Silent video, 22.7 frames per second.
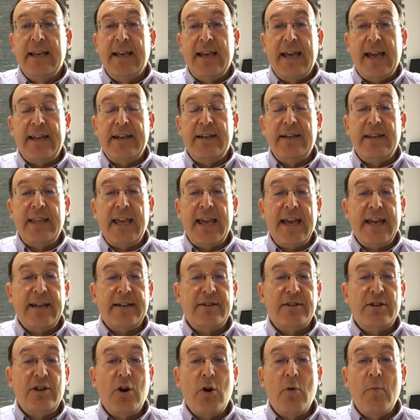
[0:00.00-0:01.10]
and they had
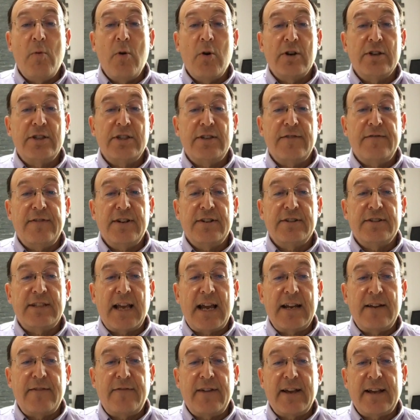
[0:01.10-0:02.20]
no more severe side
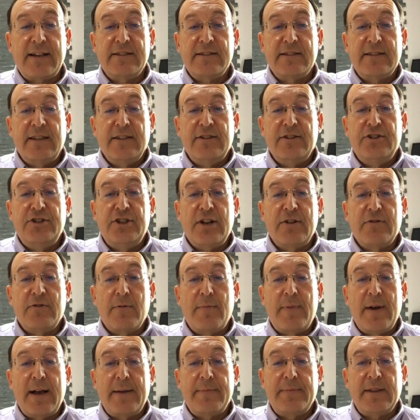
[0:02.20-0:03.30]
effects than the general
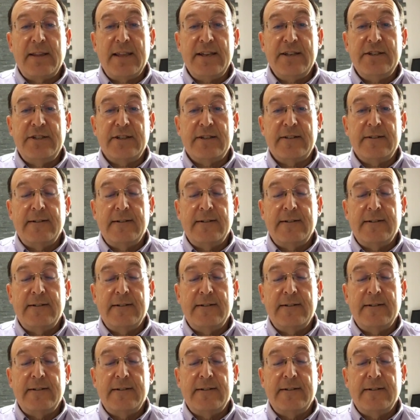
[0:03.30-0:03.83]
population.